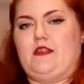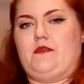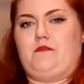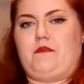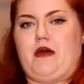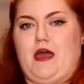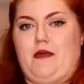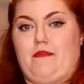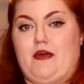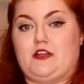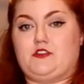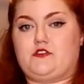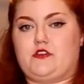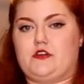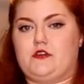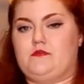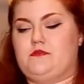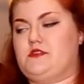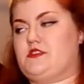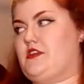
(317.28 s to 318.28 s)
in my
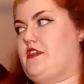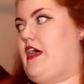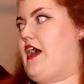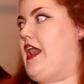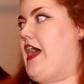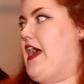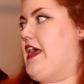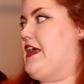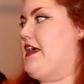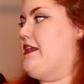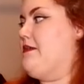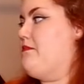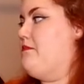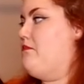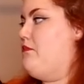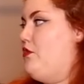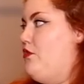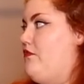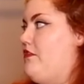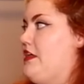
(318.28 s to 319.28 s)
bedroom so that I
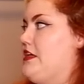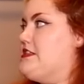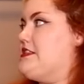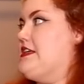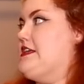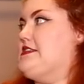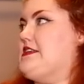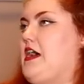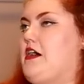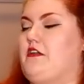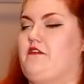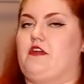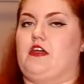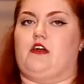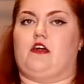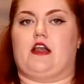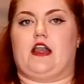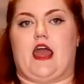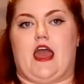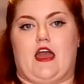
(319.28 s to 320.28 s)
can move these things out of
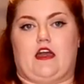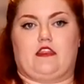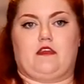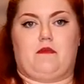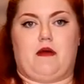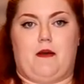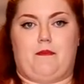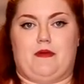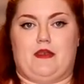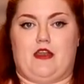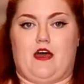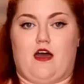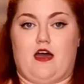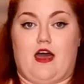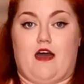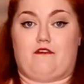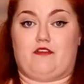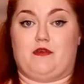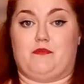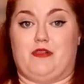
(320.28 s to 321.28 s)
here and hang them up and not
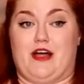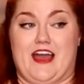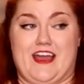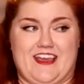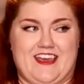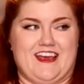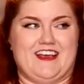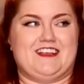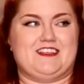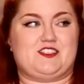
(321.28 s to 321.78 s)
have them like